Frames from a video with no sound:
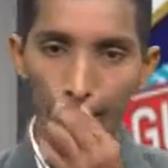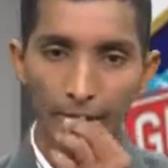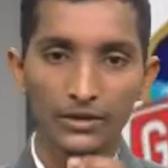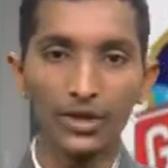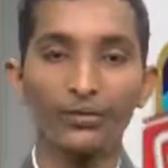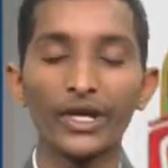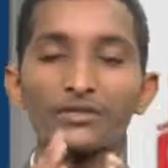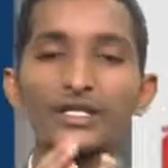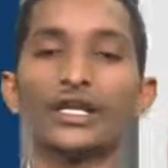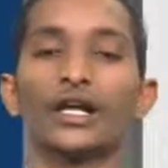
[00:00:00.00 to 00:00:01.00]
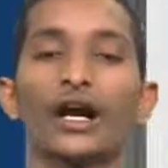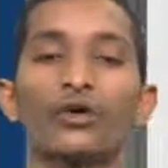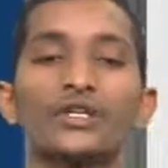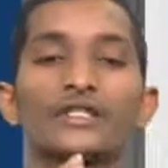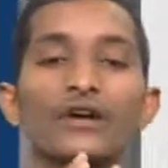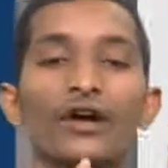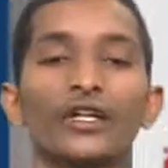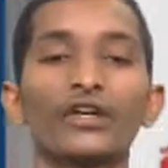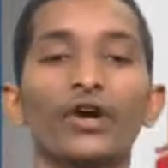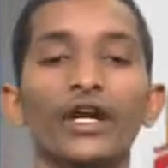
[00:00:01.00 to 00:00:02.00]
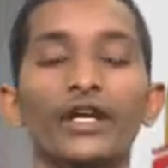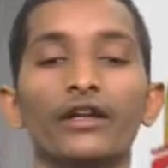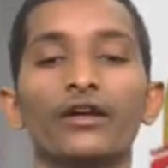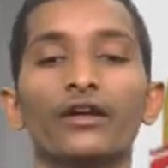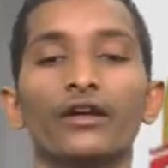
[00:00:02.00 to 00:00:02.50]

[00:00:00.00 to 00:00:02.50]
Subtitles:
So we have seen how these are divided.